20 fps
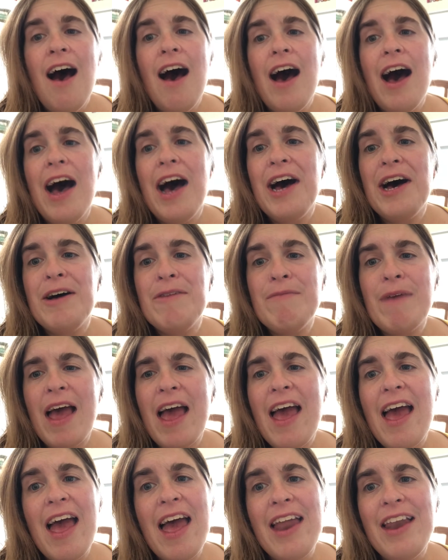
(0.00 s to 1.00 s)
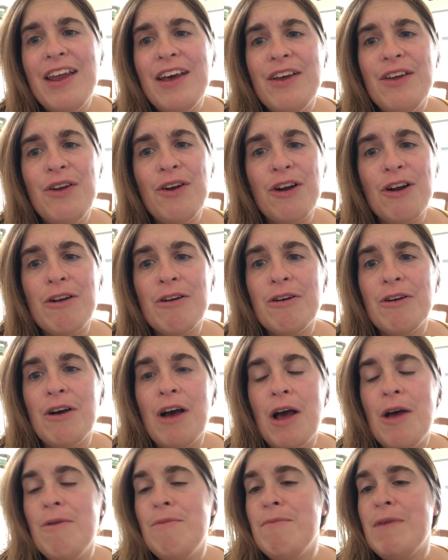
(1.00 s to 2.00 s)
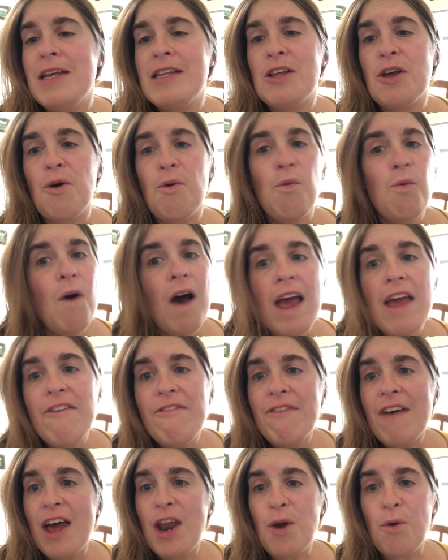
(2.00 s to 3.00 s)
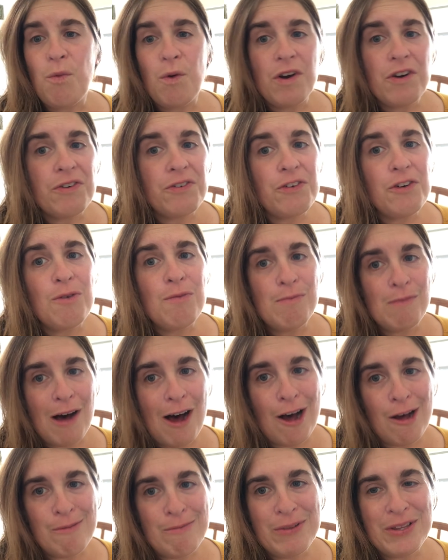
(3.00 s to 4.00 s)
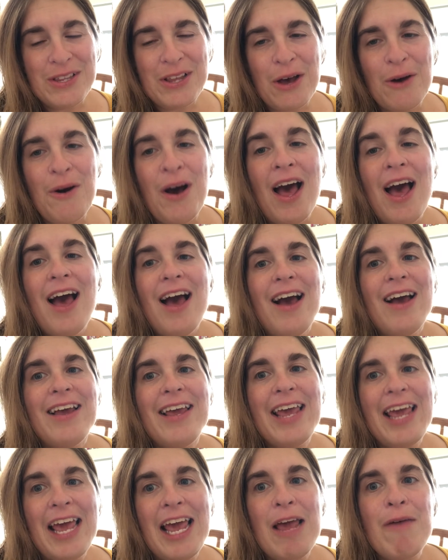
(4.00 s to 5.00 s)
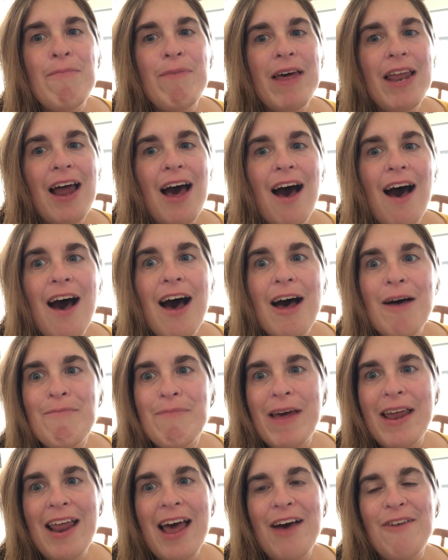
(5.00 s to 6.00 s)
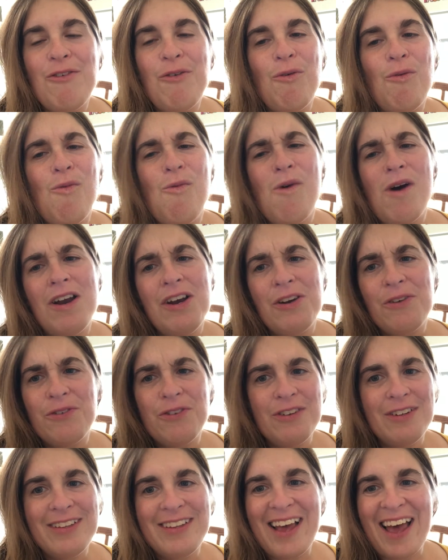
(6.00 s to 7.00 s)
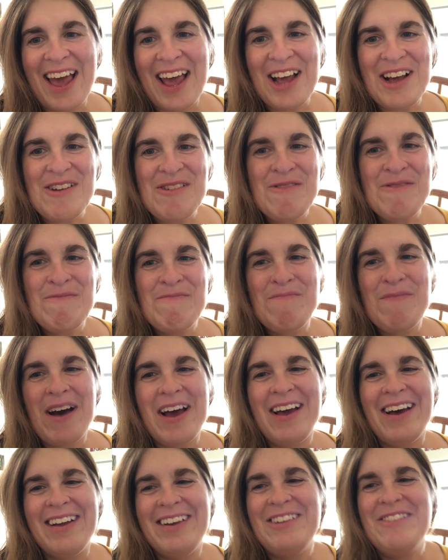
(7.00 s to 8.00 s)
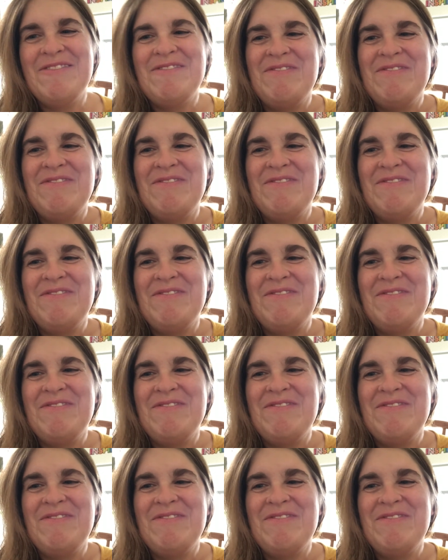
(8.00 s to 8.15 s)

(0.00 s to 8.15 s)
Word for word: Um, and you're an amazing wife and a wonderful mom. So keep it up and have a wonderful day. Bye, hon.